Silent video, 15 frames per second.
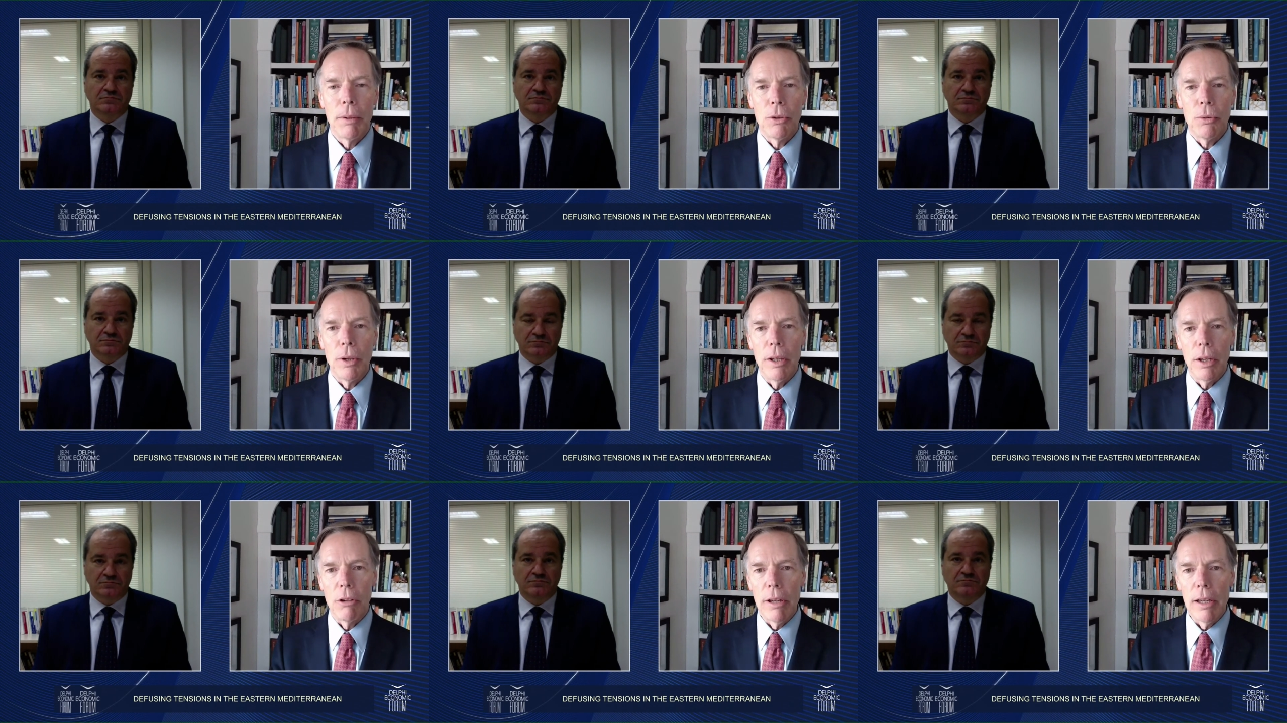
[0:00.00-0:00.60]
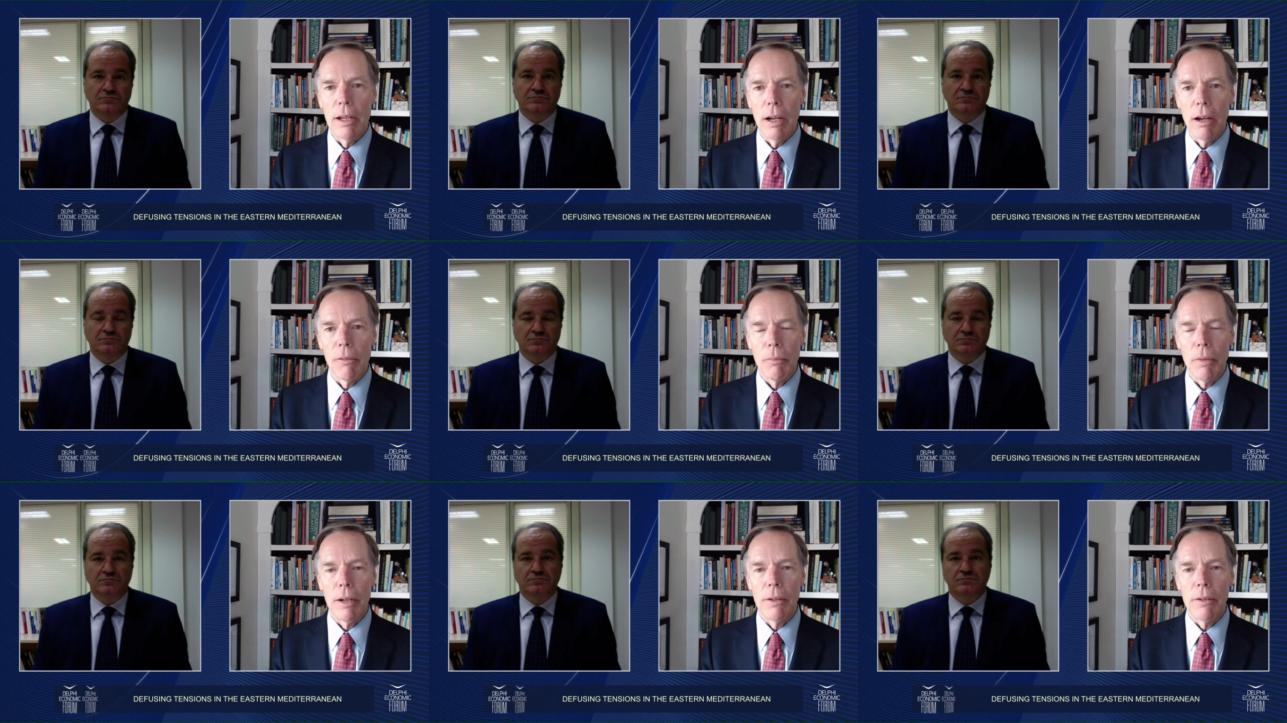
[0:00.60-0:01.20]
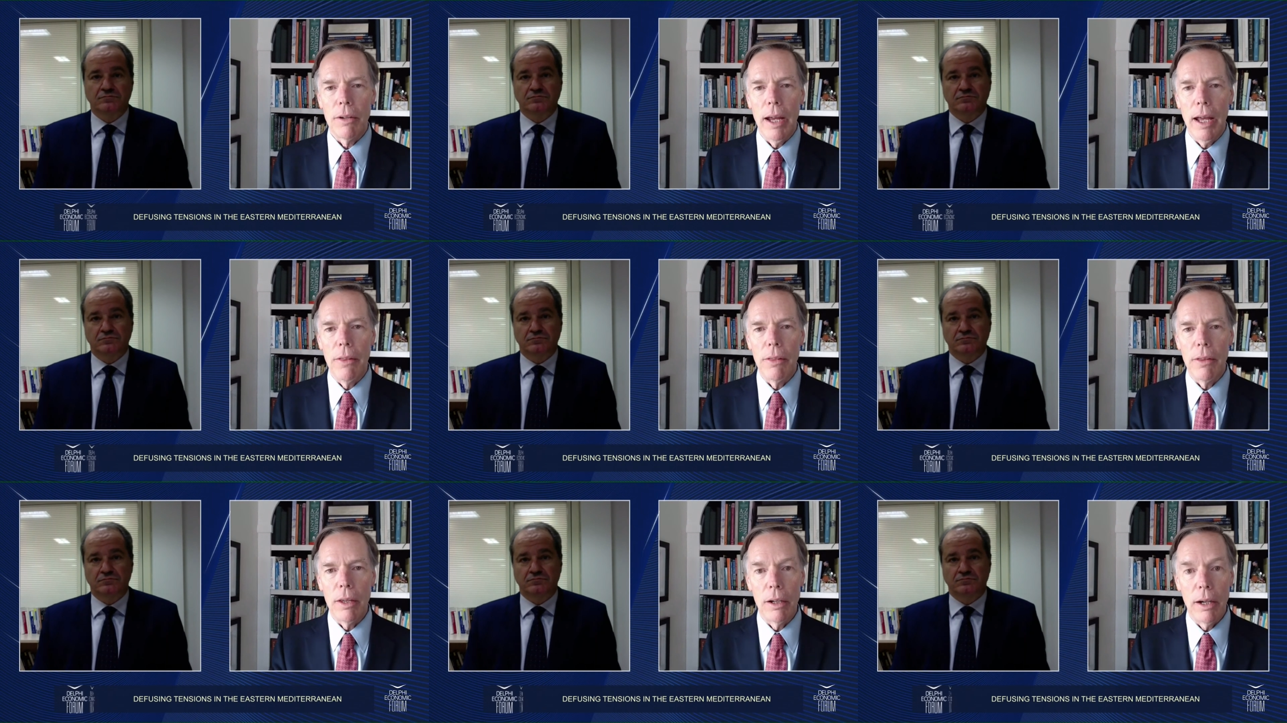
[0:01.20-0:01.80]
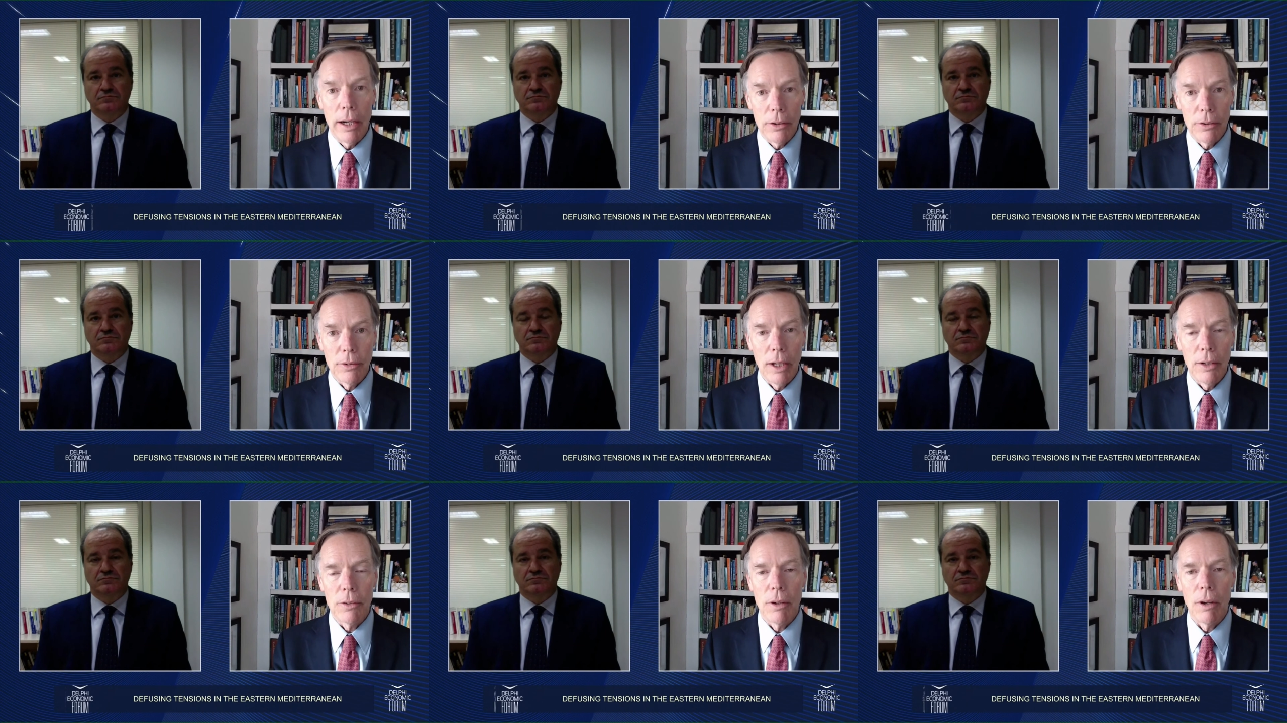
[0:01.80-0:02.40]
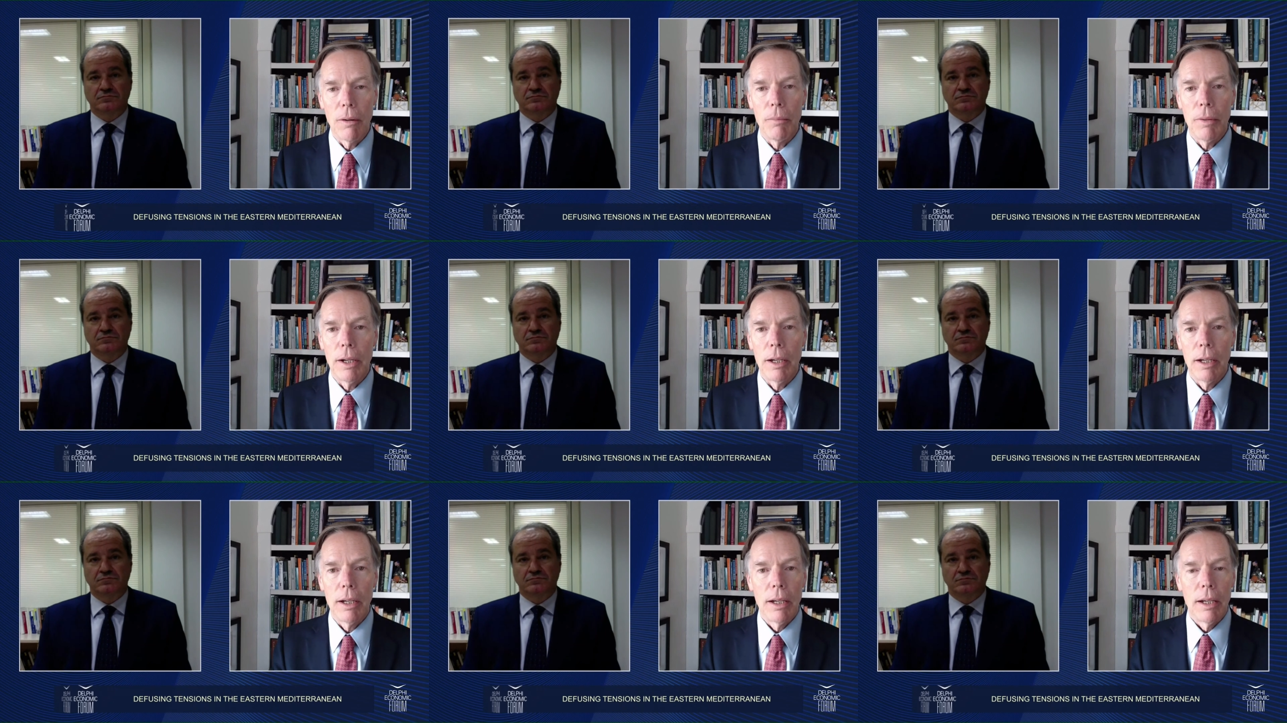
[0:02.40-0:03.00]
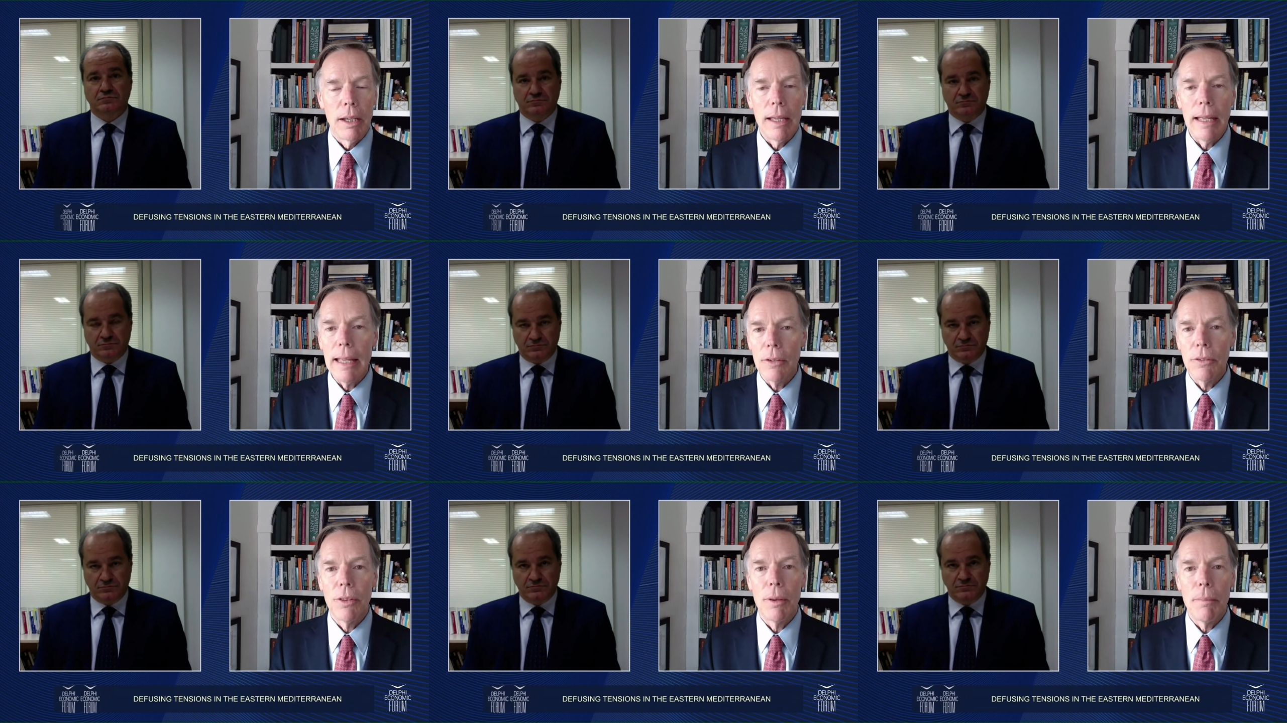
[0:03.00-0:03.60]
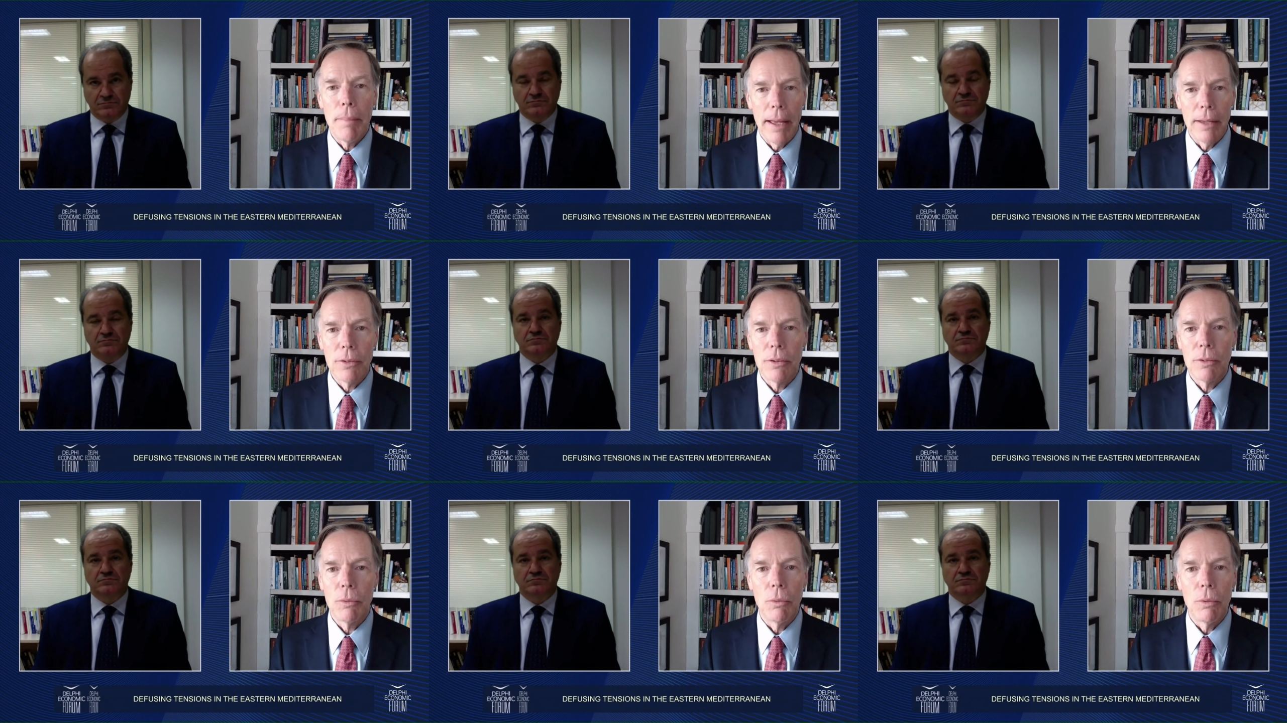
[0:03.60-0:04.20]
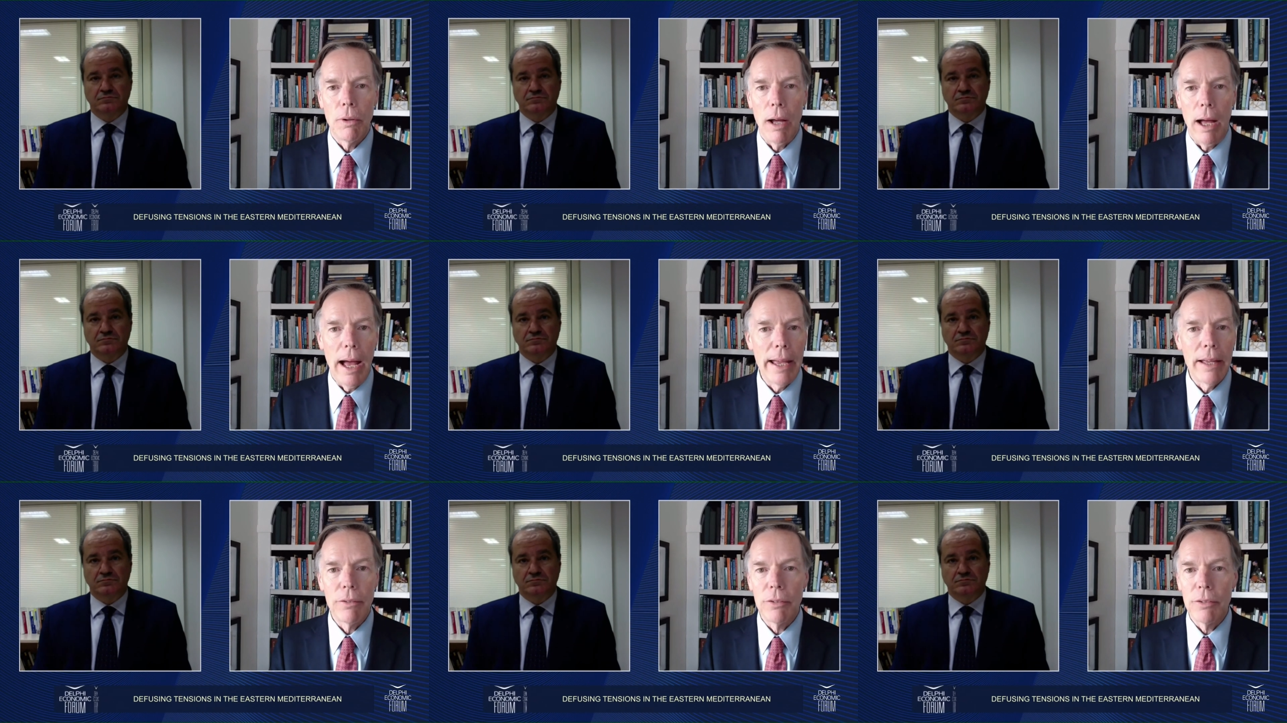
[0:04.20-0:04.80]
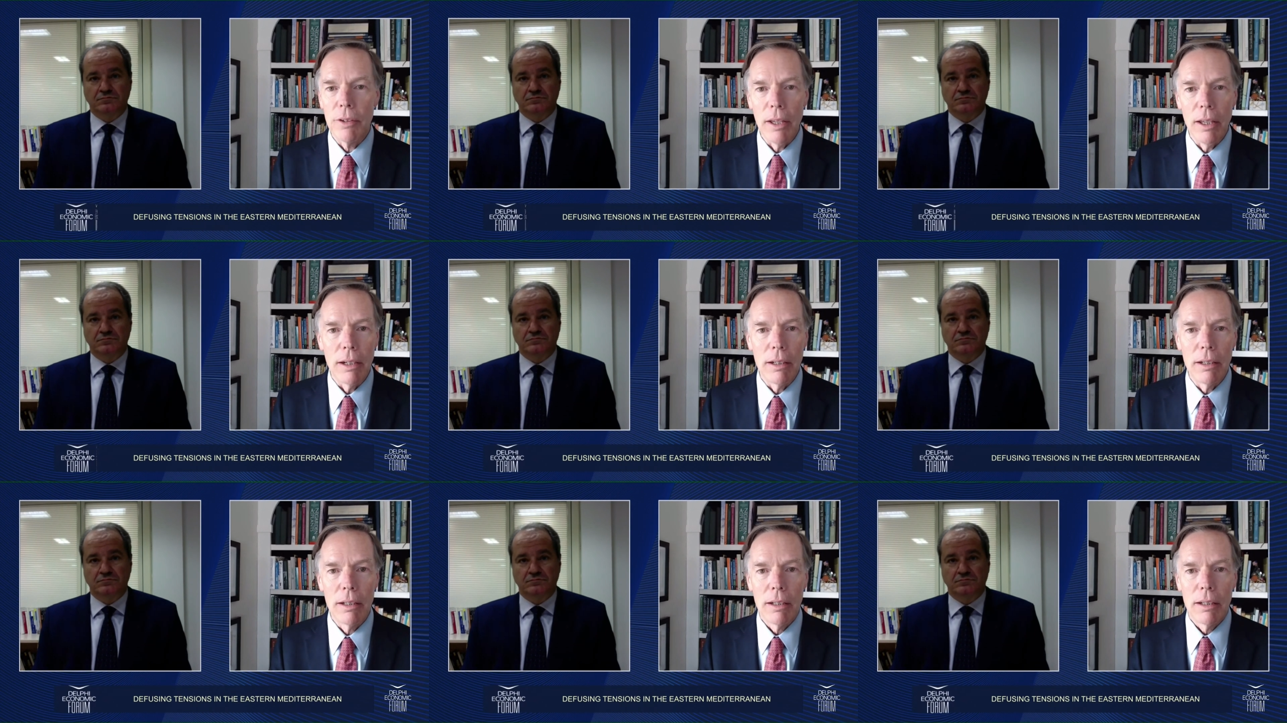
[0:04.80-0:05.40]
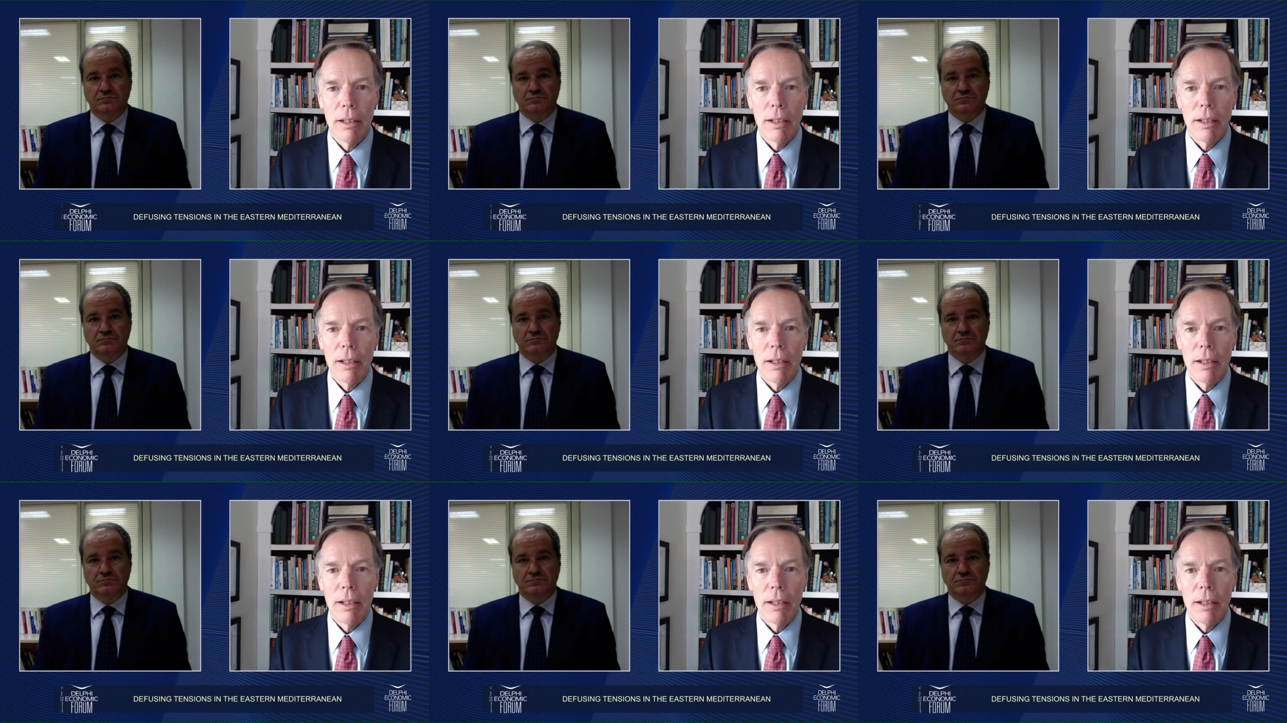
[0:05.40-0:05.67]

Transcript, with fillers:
Speaker 1: between the Greek government and the United States government is the best I have seen